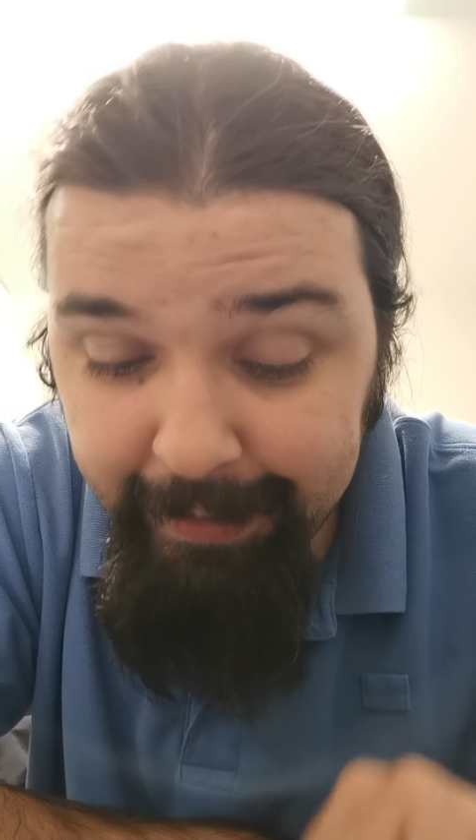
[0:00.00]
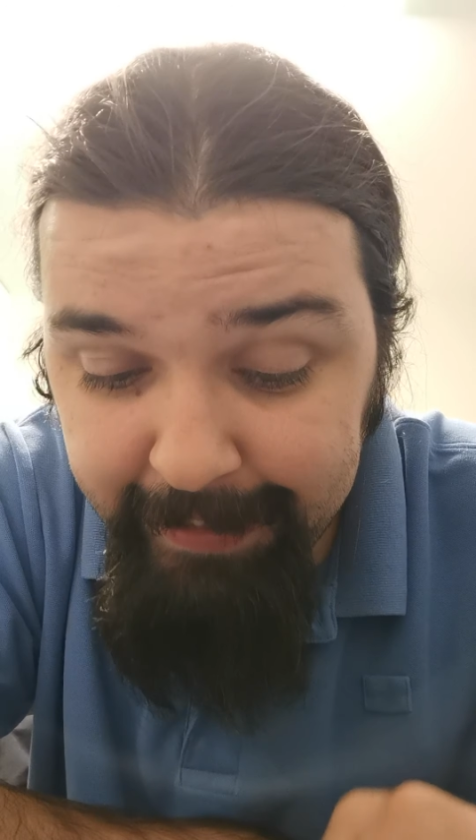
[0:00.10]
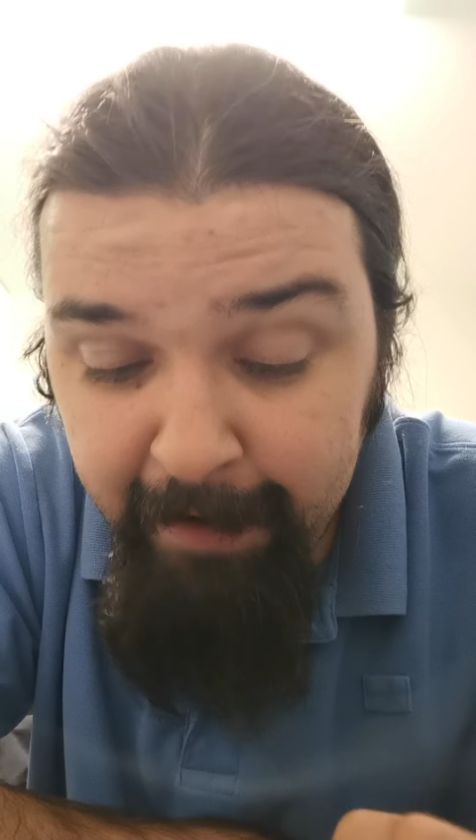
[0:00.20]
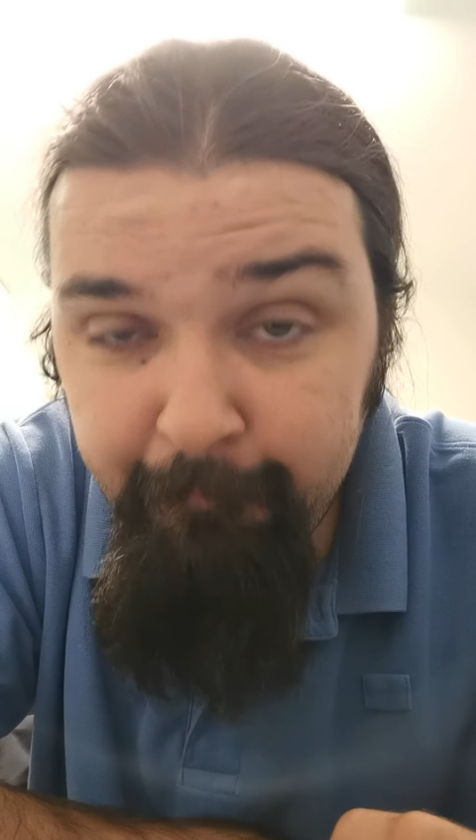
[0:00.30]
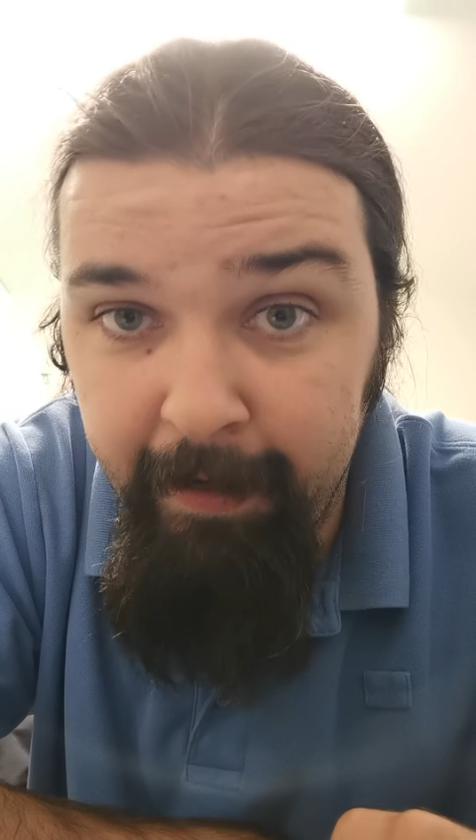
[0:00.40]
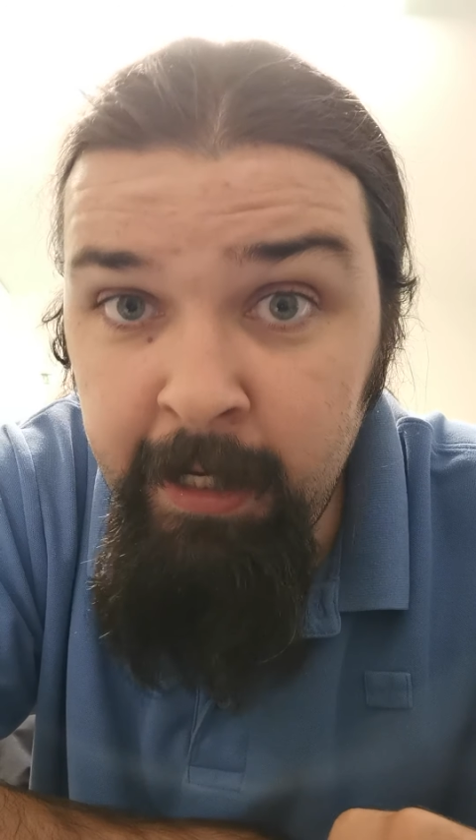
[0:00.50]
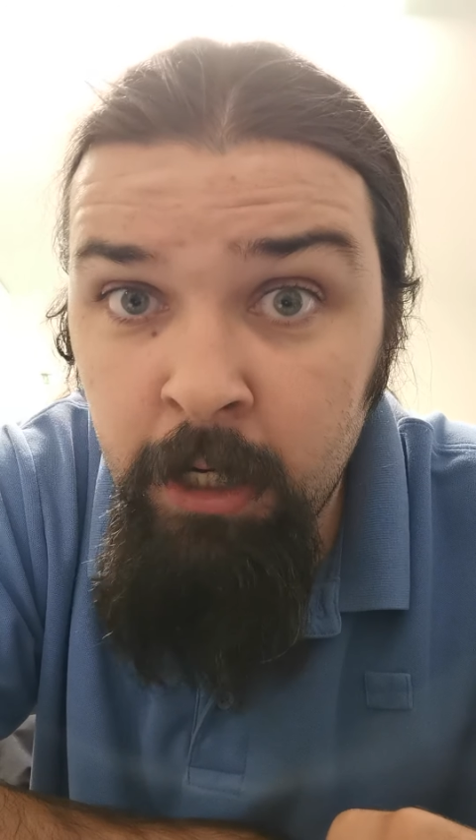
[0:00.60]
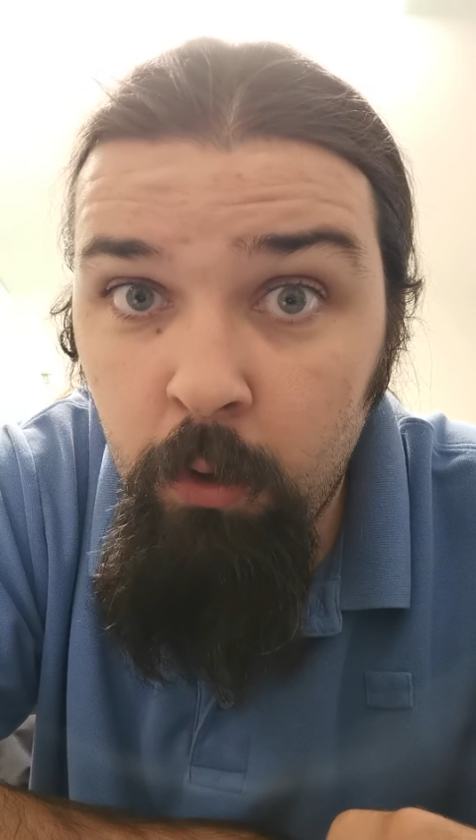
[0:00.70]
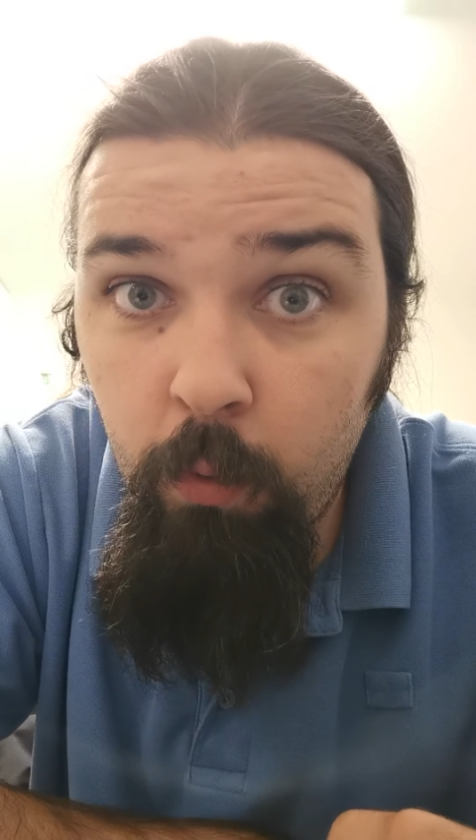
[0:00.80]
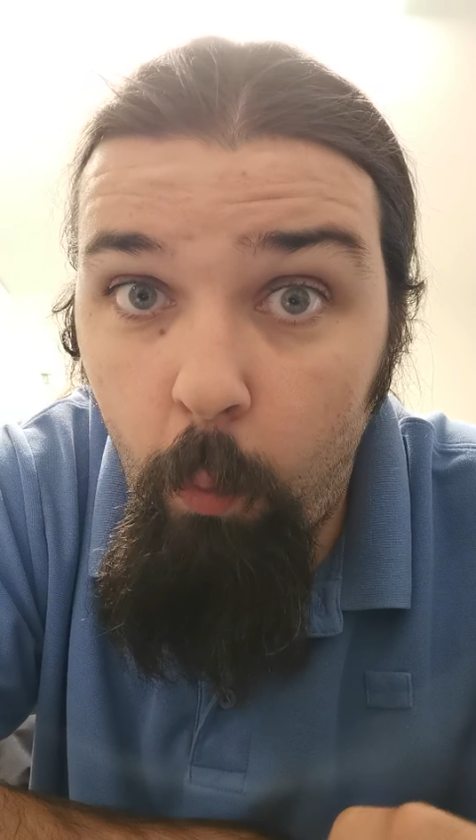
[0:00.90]

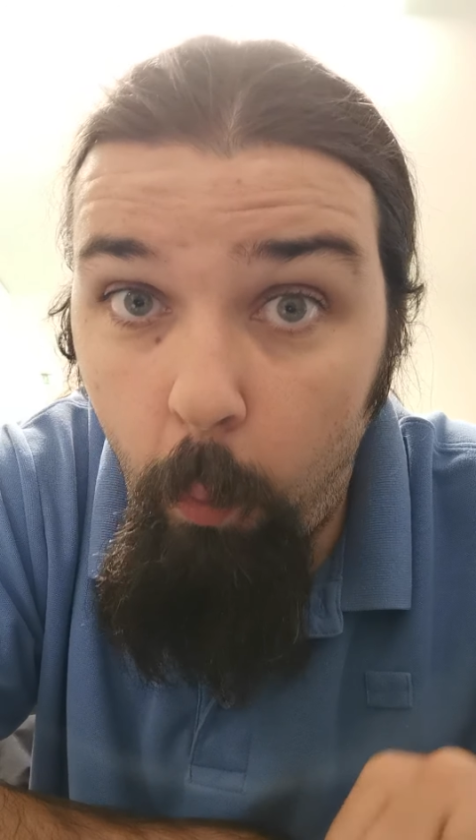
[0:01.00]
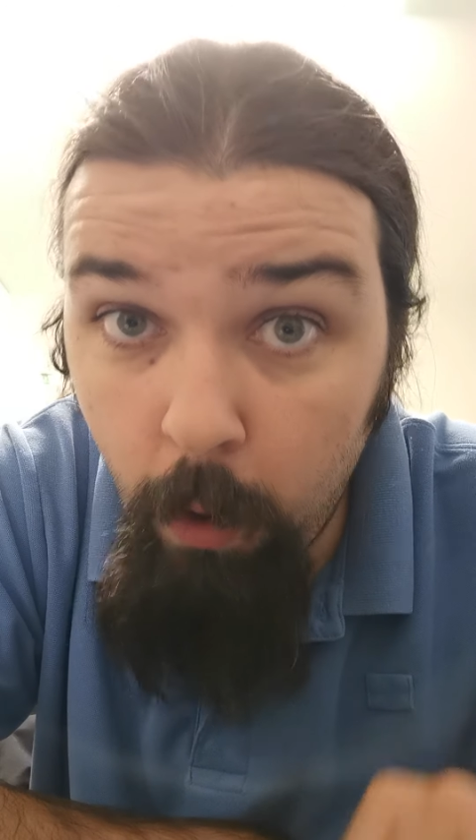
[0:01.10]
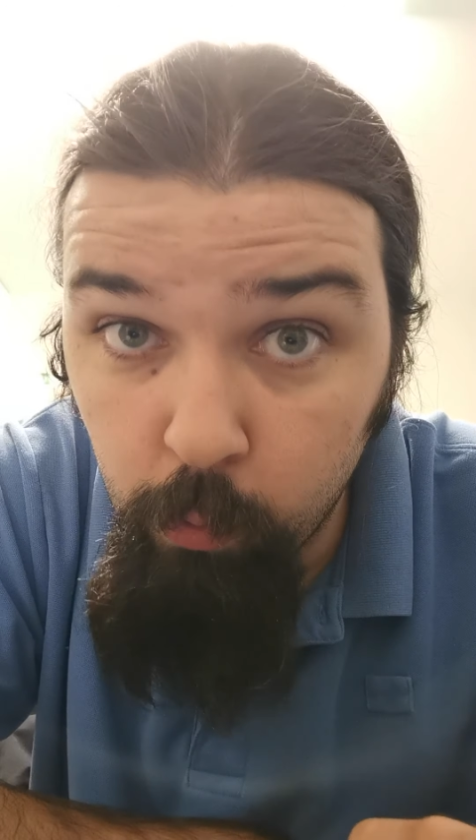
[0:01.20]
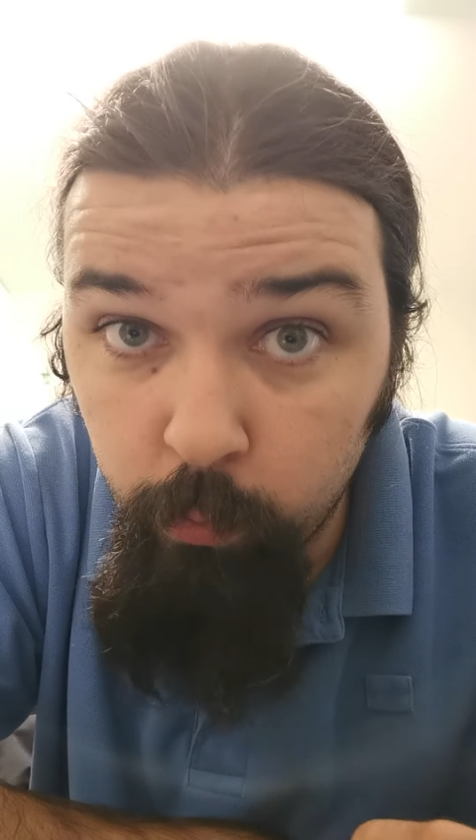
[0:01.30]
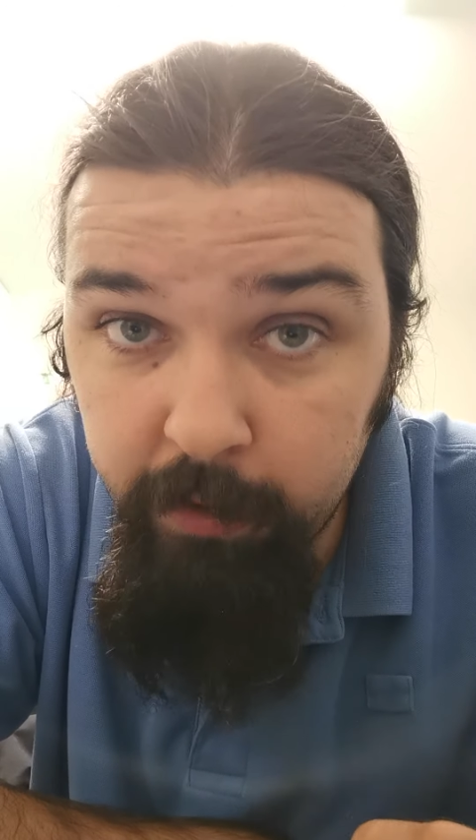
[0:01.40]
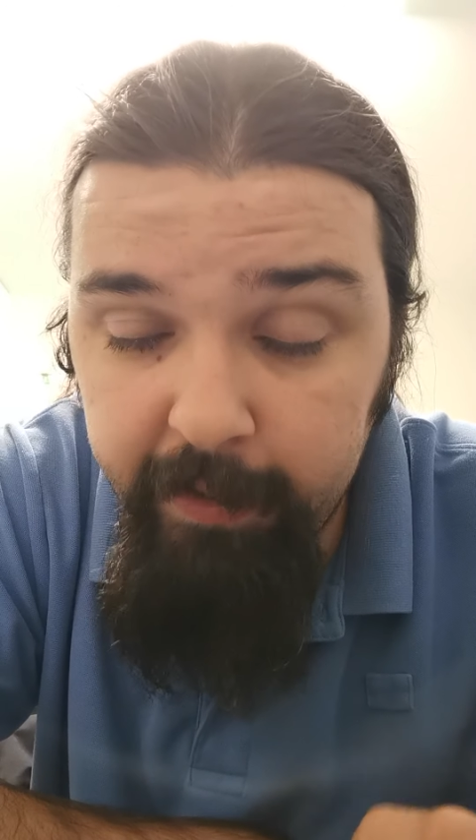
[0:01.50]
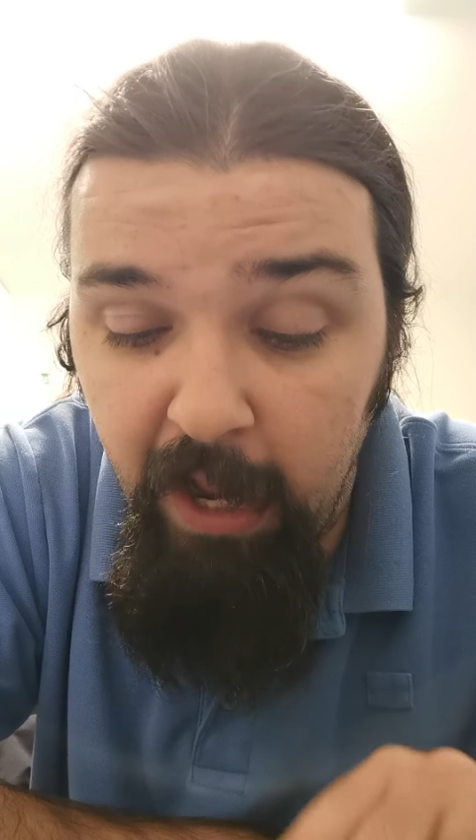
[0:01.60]
Gaddafi warned